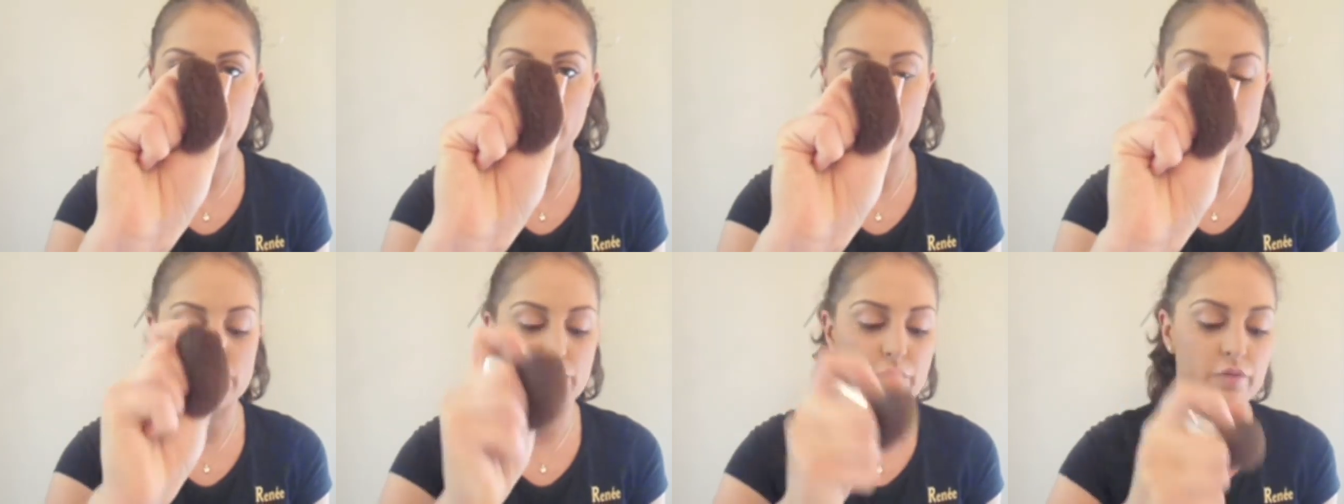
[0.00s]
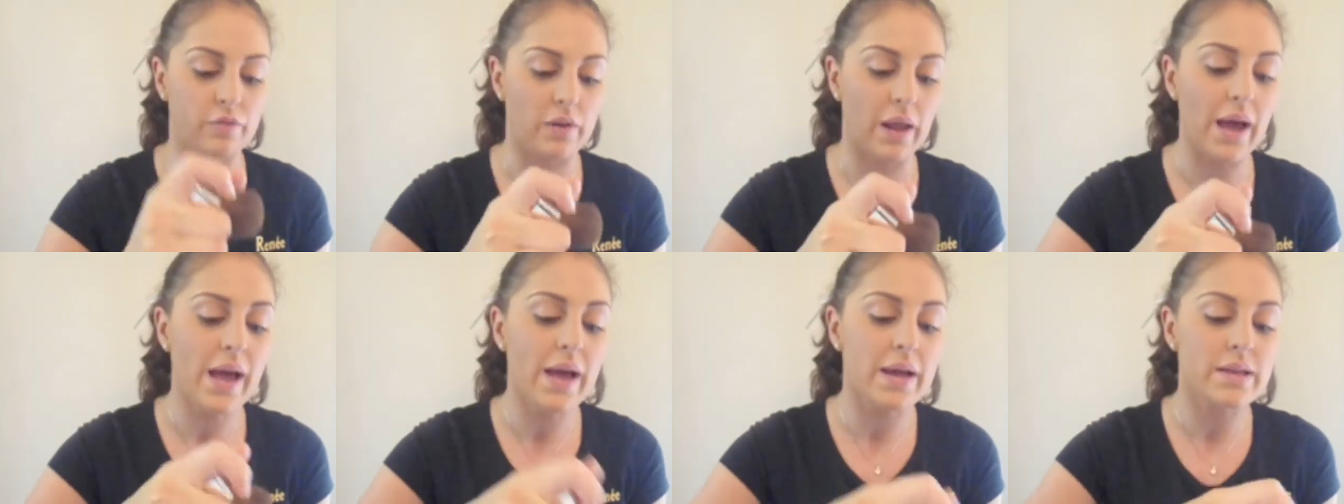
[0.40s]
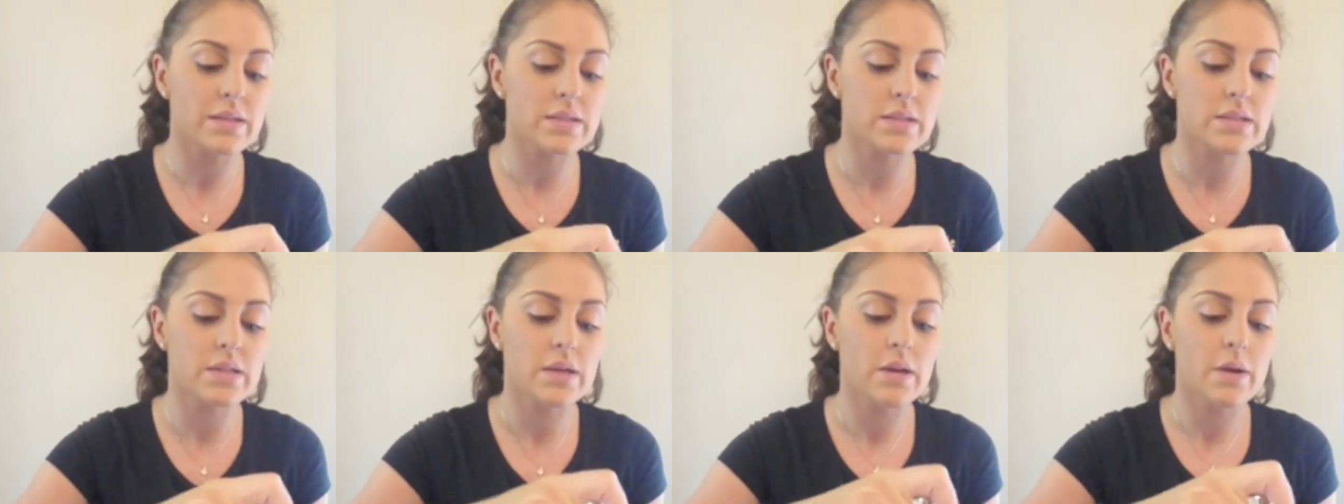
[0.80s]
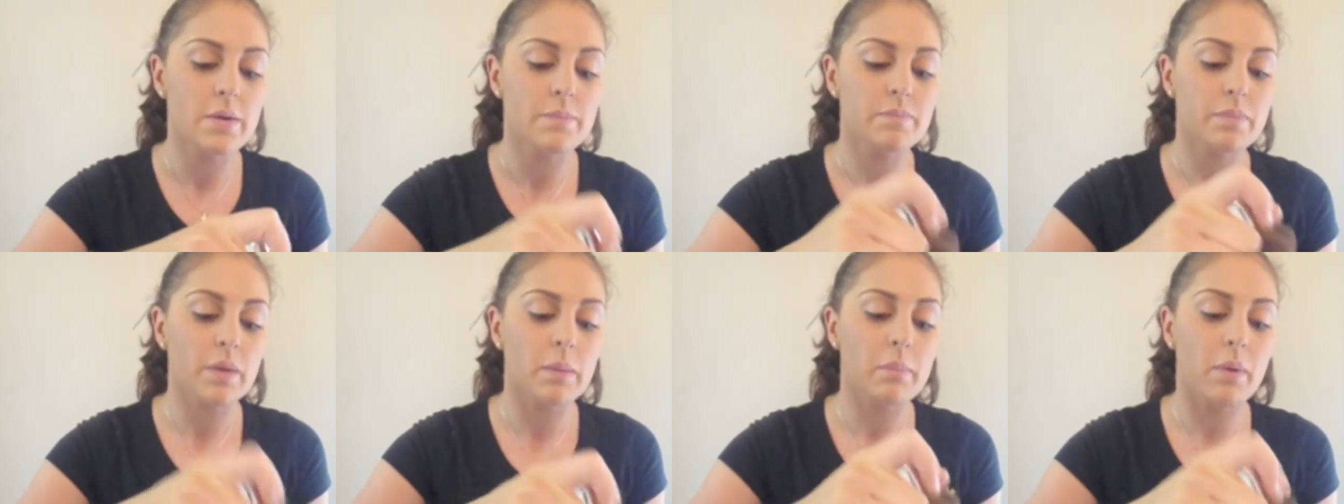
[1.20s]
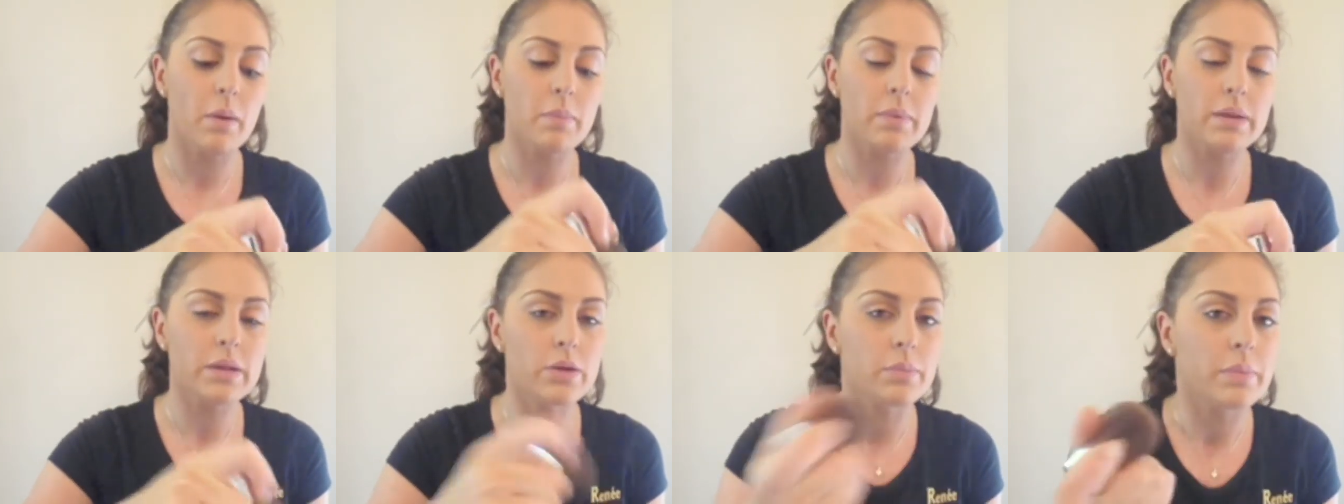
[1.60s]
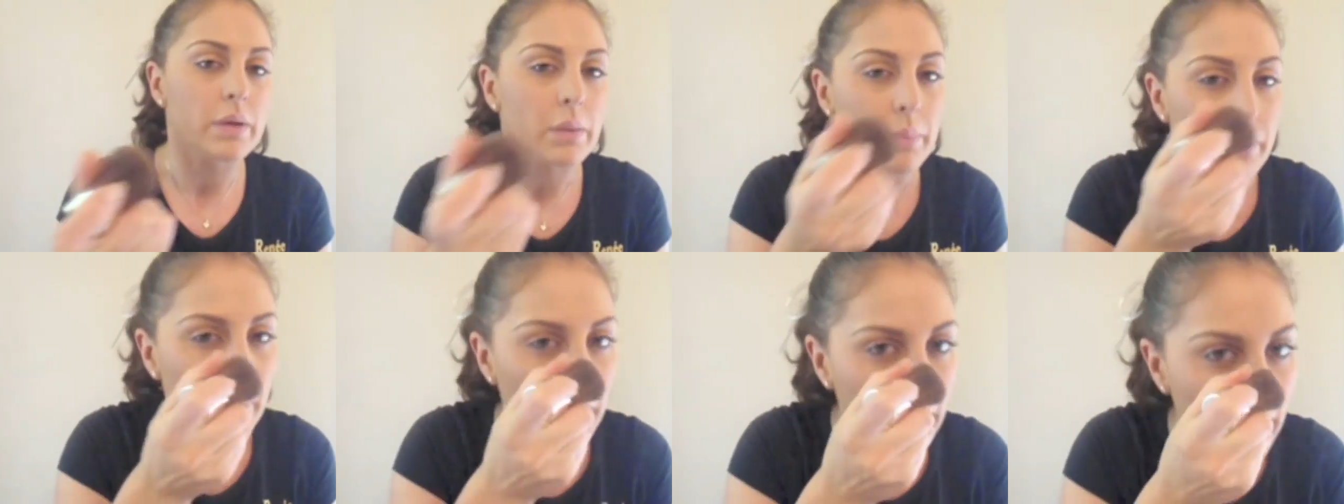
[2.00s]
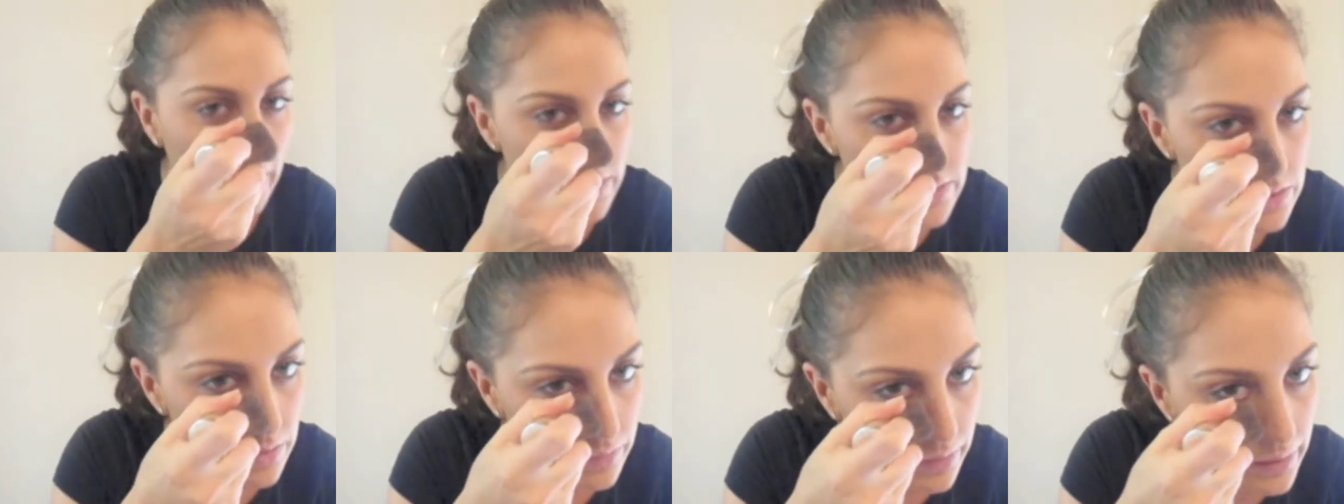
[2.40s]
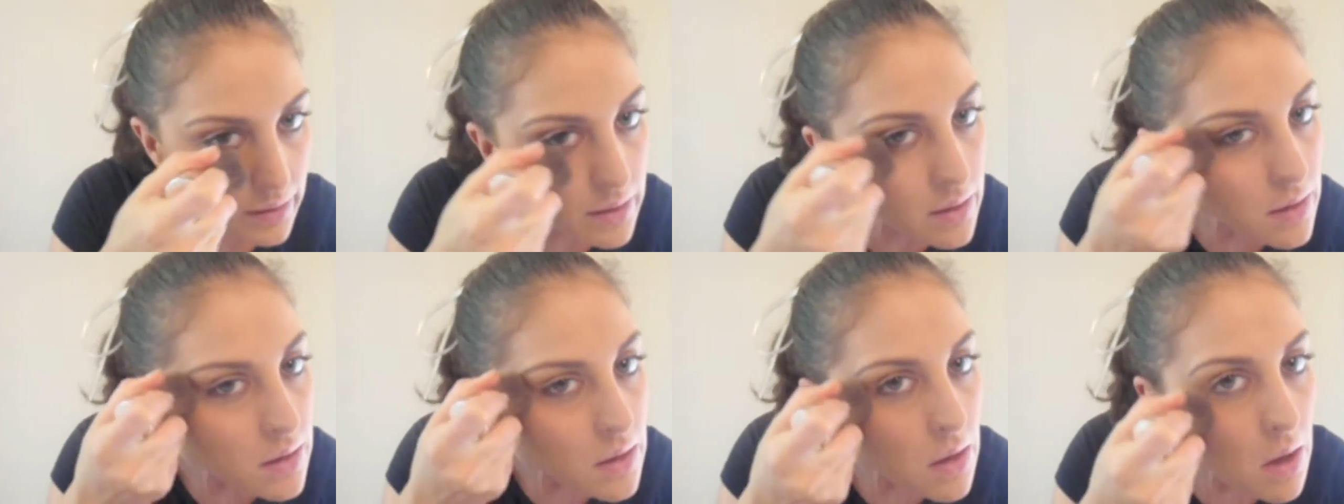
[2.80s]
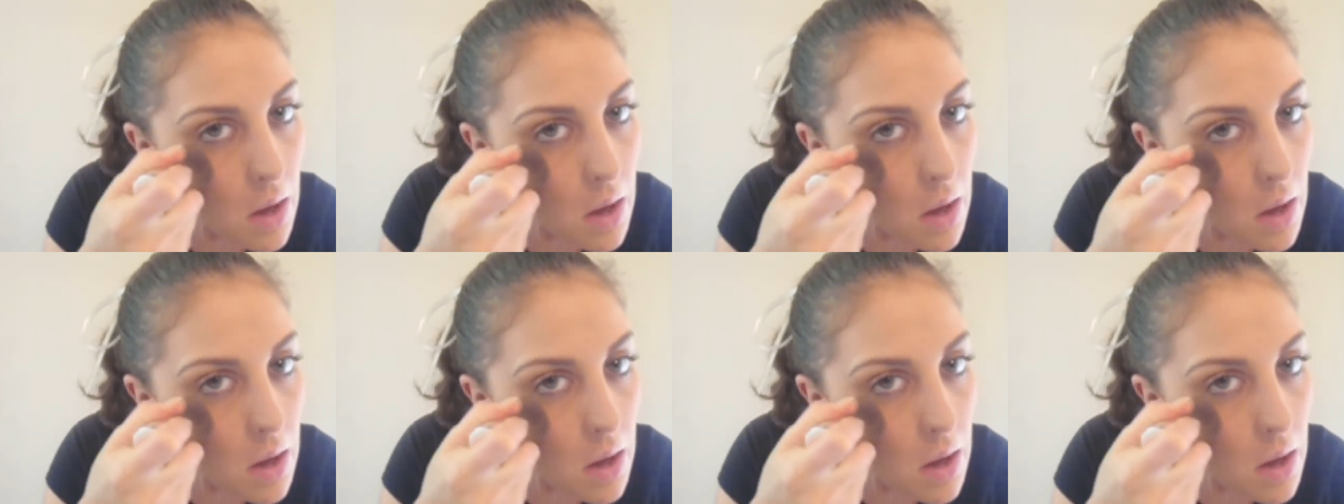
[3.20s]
so it's flat, pop a little bit of product on there,